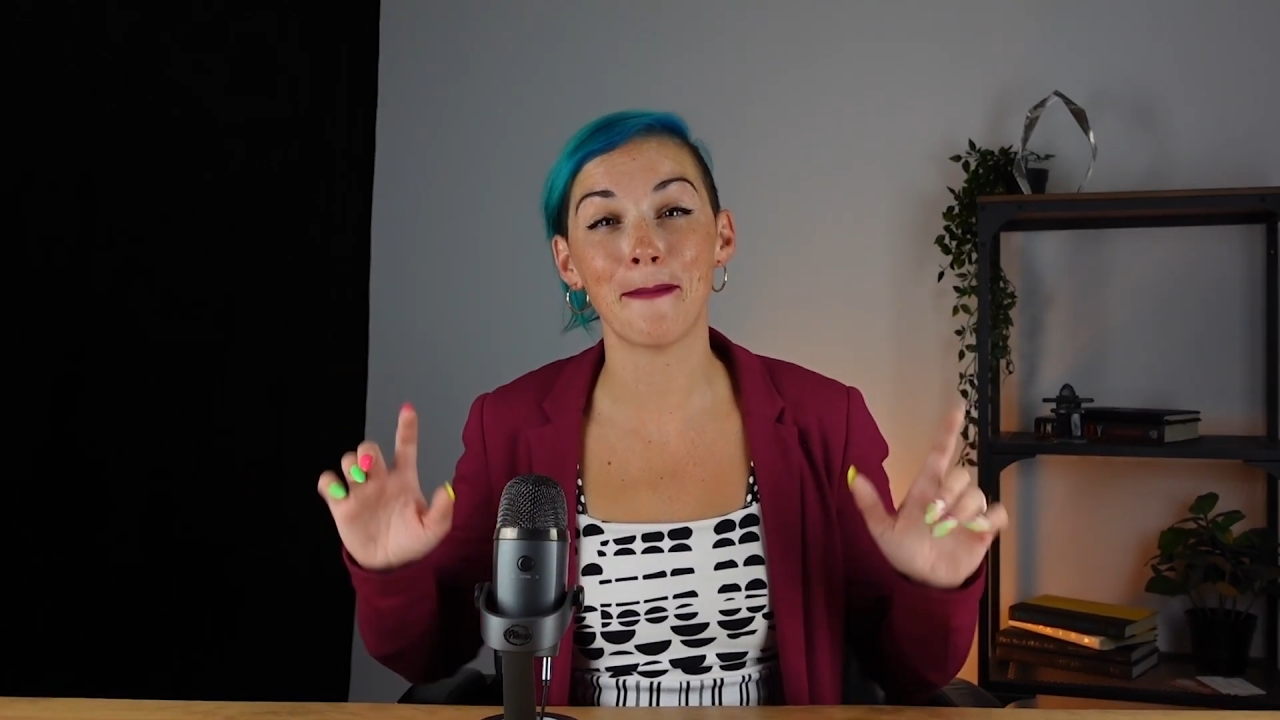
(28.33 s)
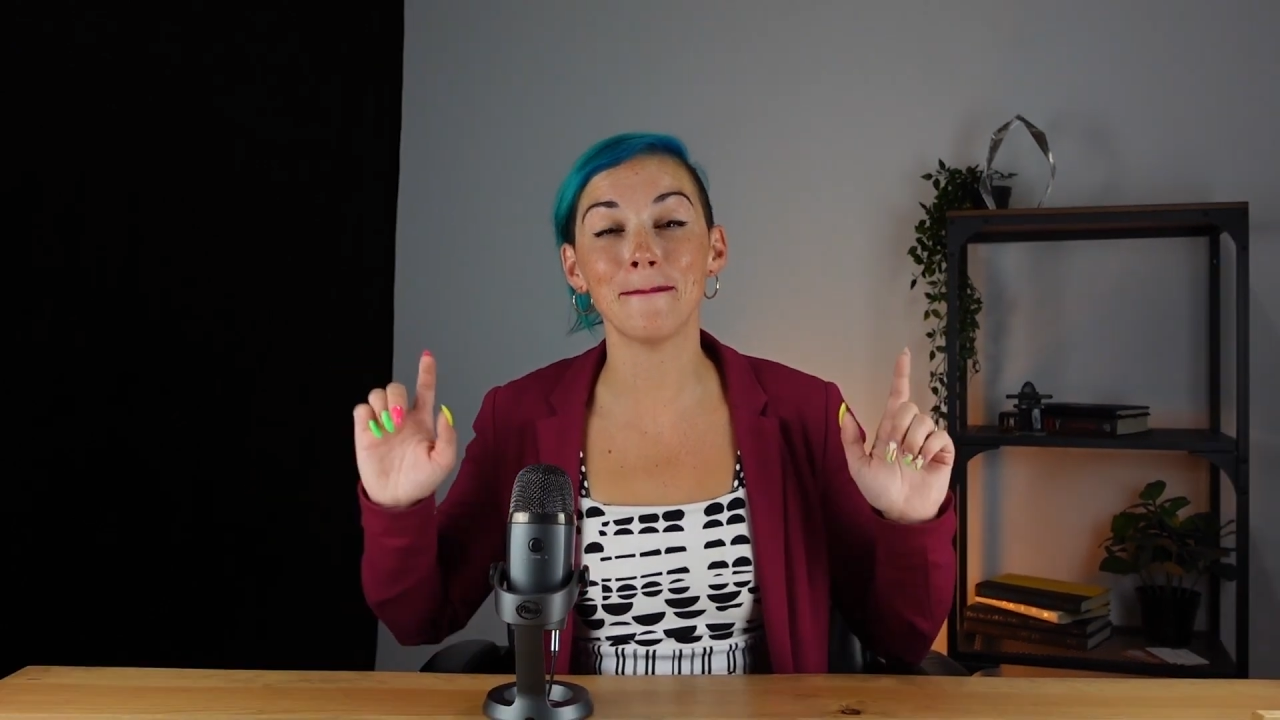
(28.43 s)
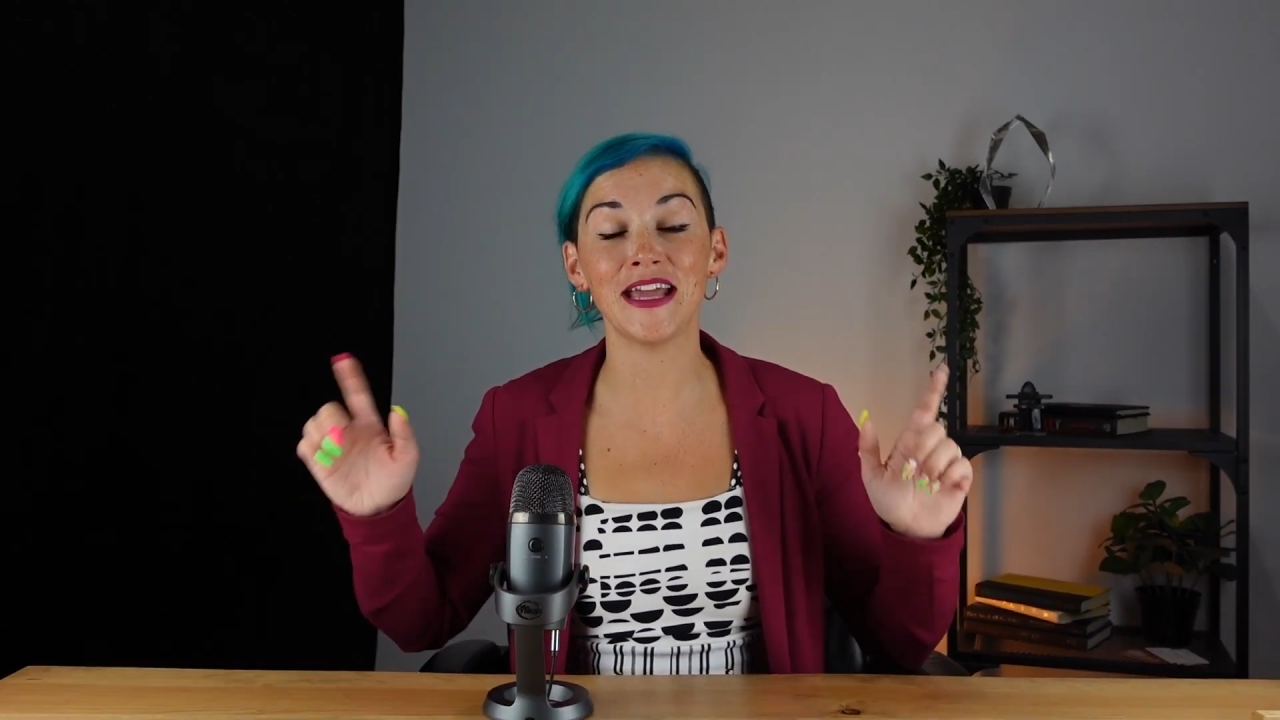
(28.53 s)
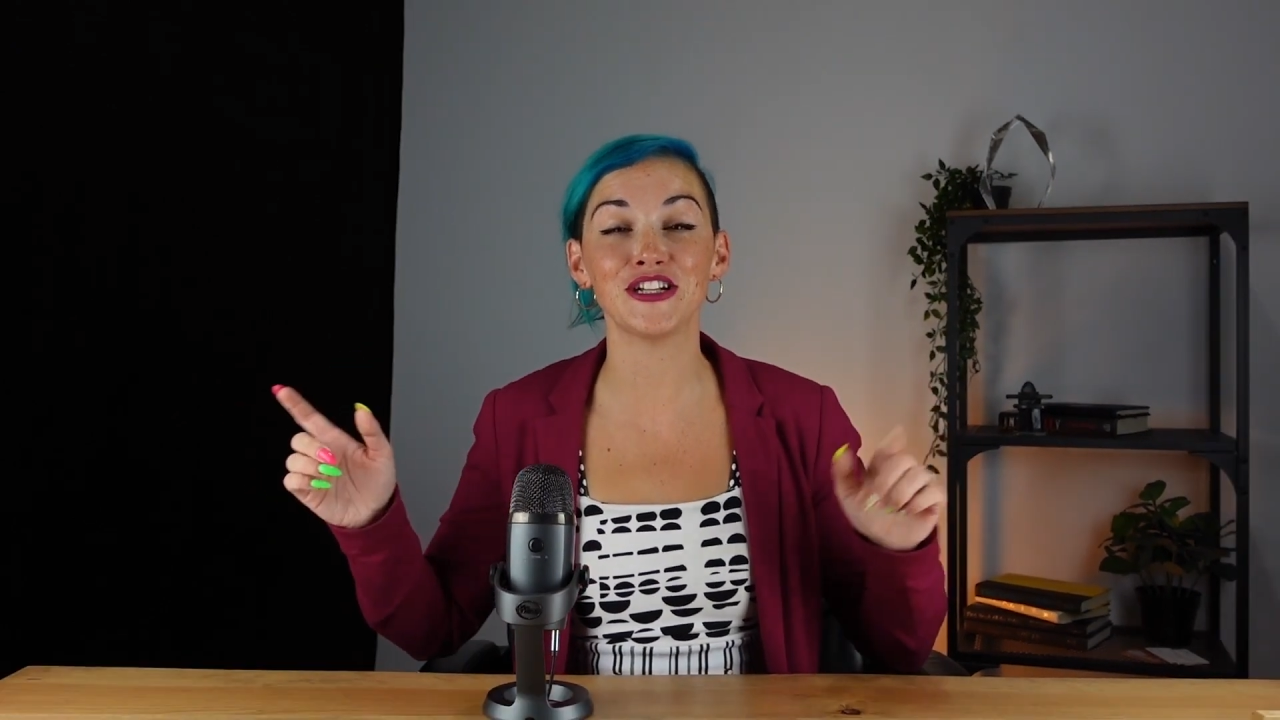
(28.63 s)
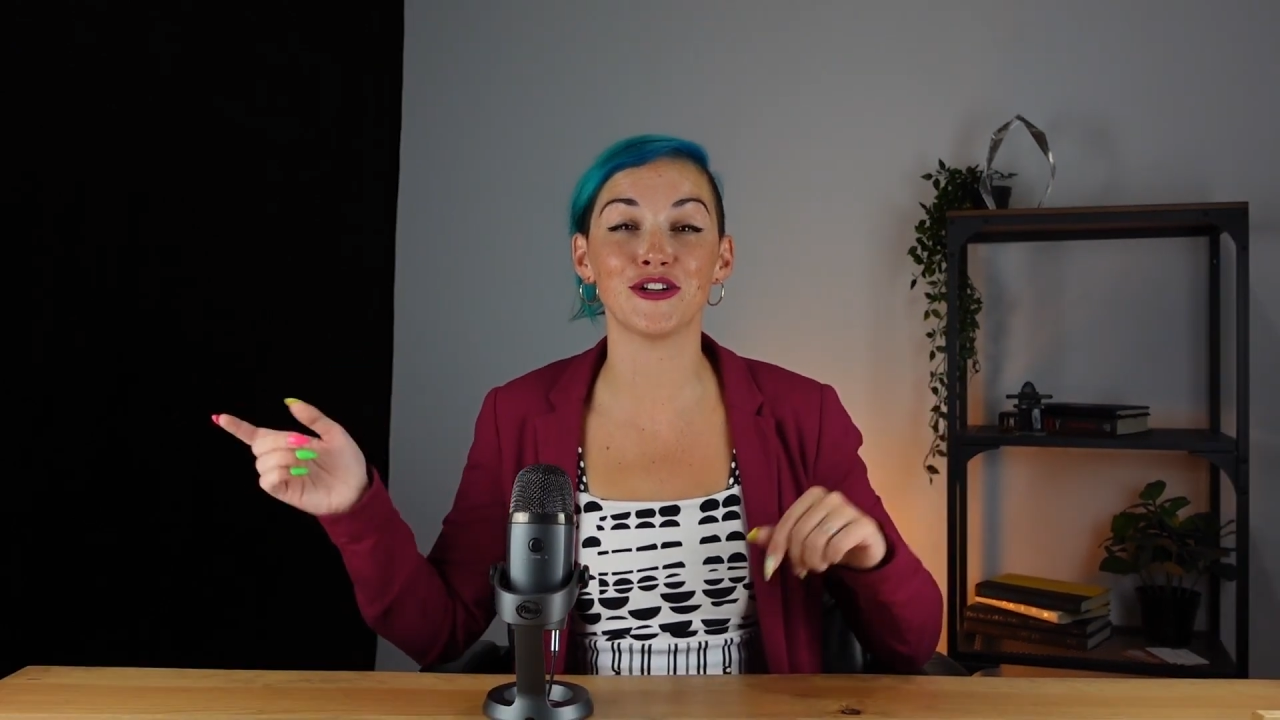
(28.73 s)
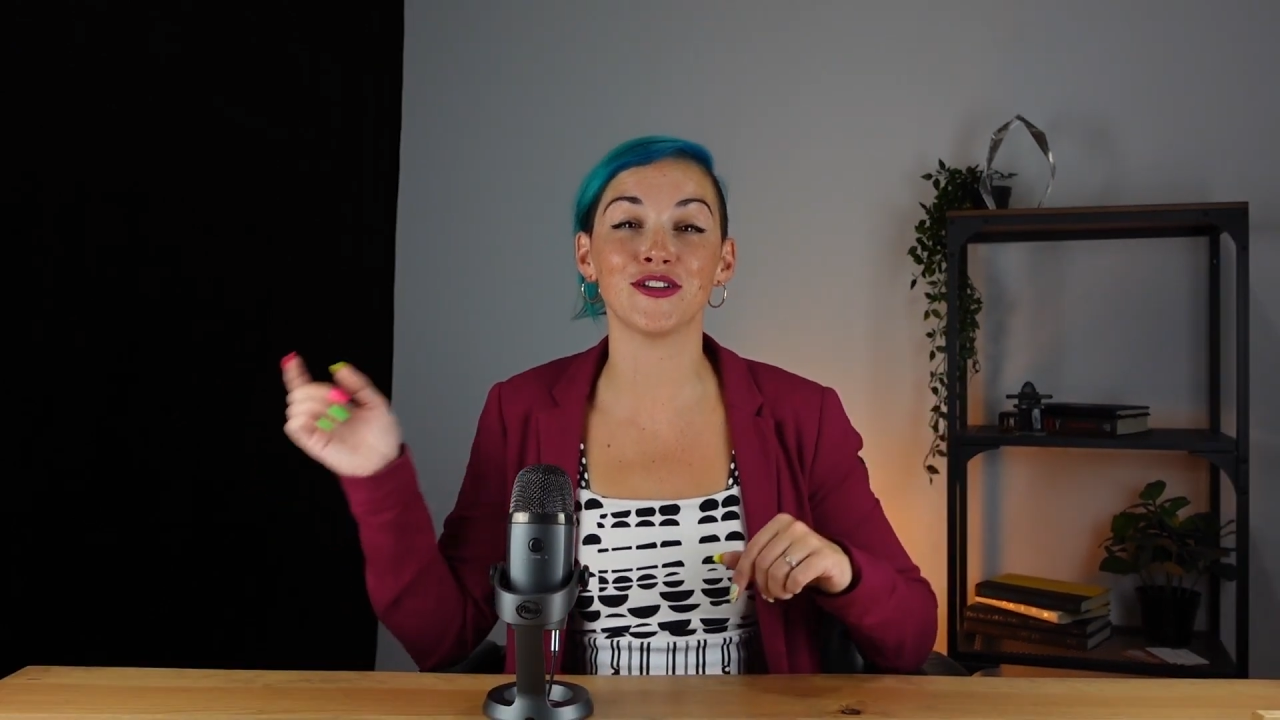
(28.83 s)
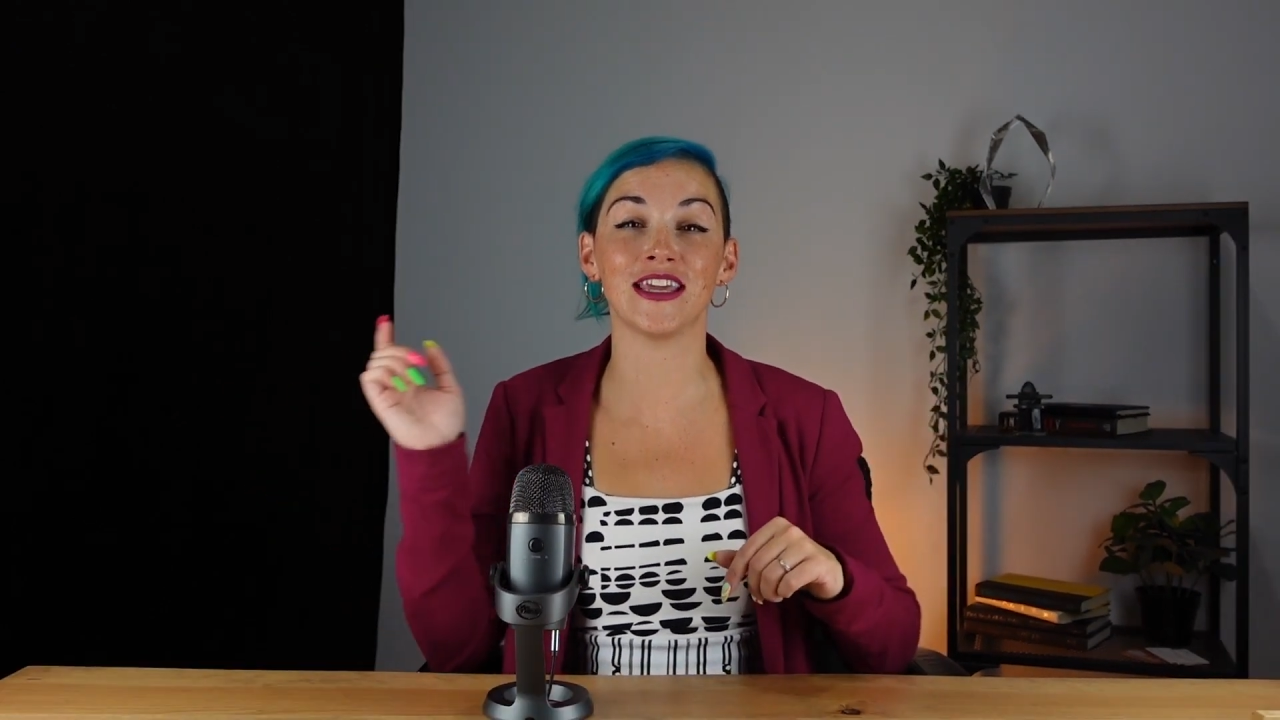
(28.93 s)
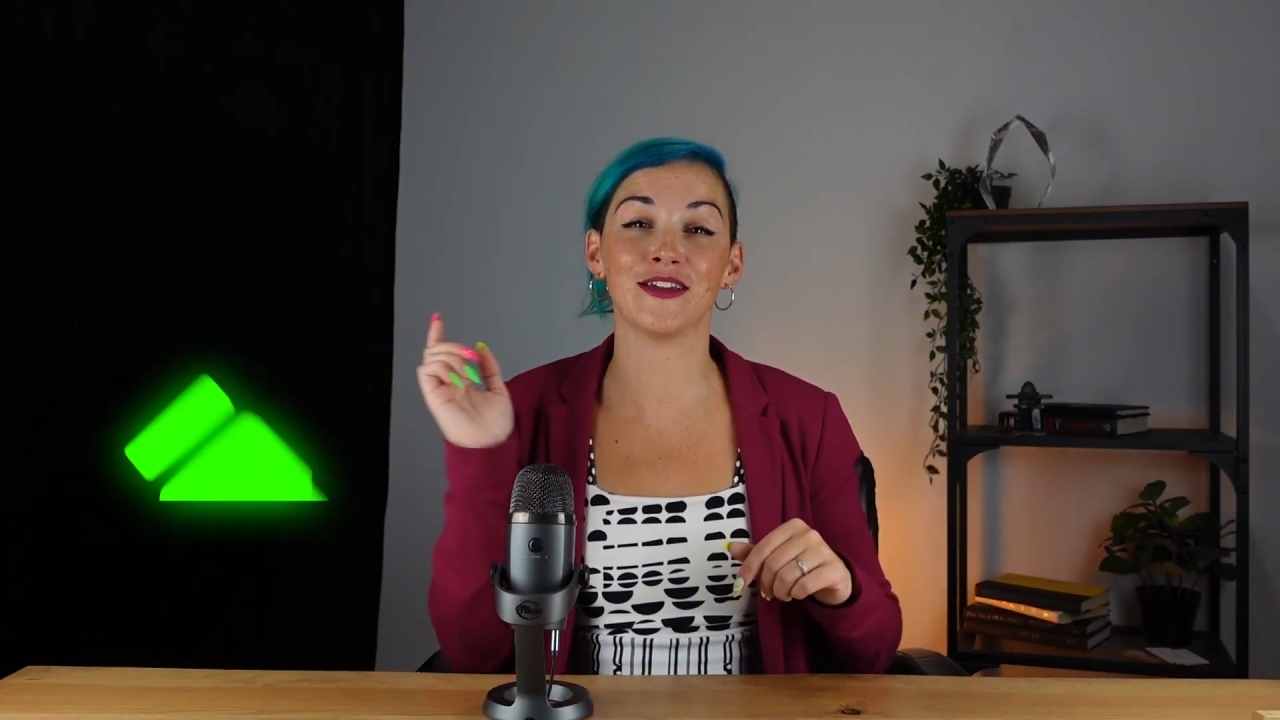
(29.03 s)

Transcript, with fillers: make sure that